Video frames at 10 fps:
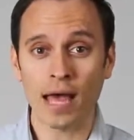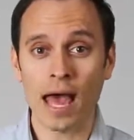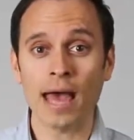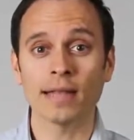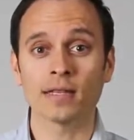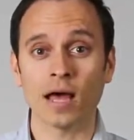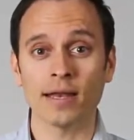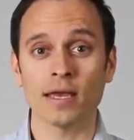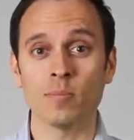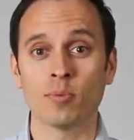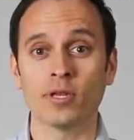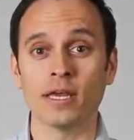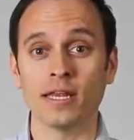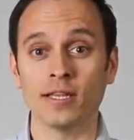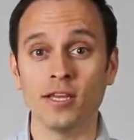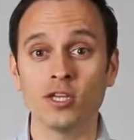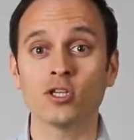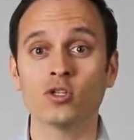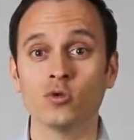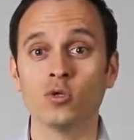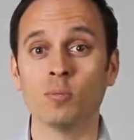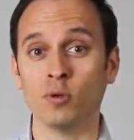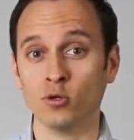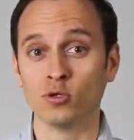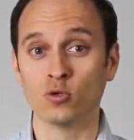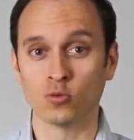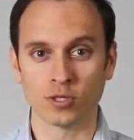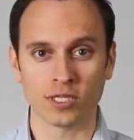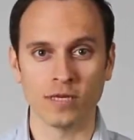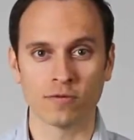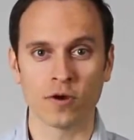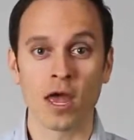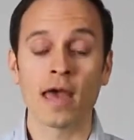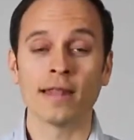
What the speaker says: and line input in addition to the Bluetooth receiver